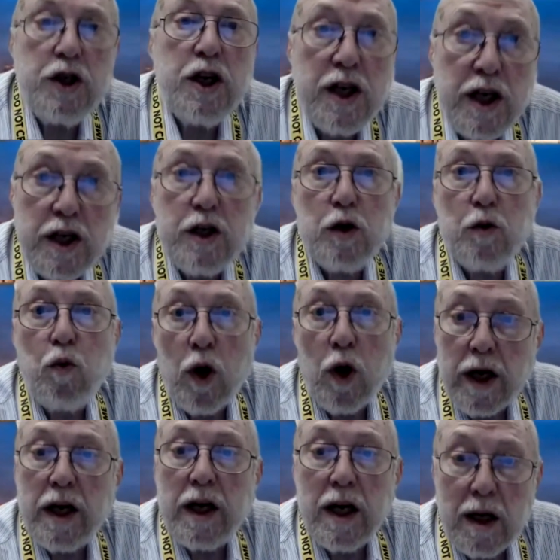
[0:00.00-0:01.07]
You need to
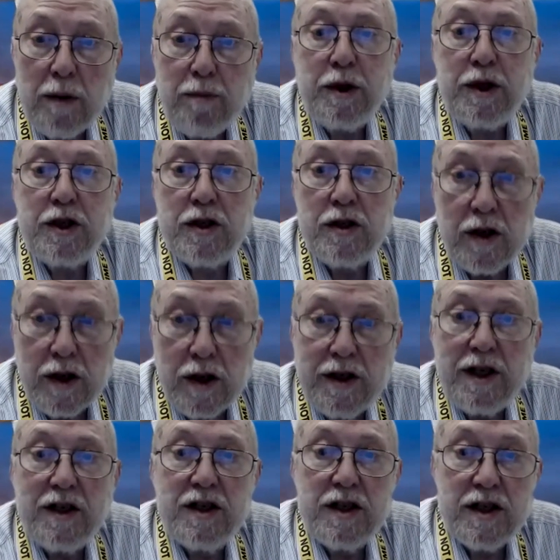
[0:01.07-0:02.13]
work it up. It's not
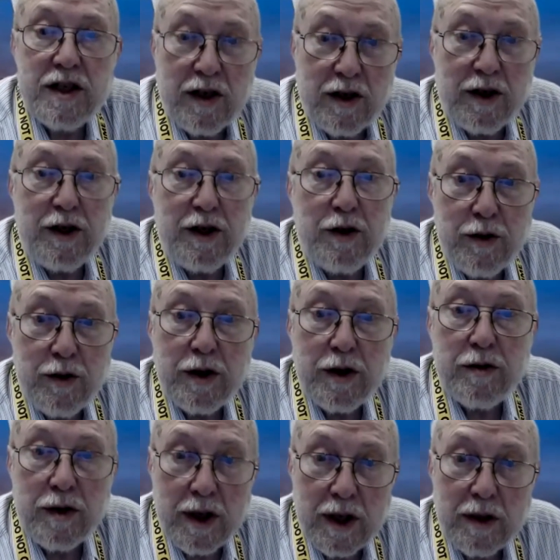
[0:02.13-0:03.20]
necessarily due to the
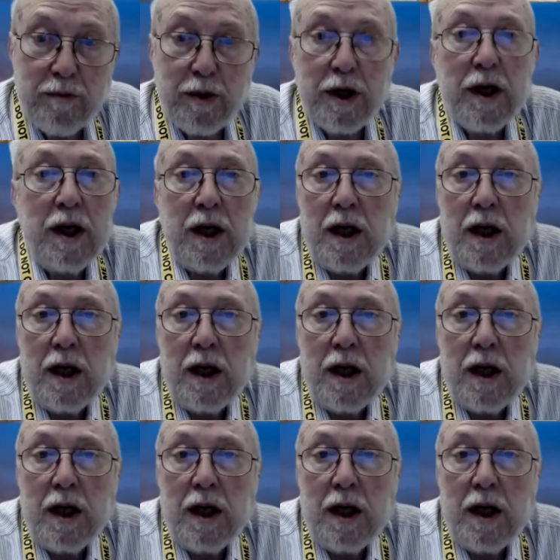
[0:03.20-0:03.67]
drug, but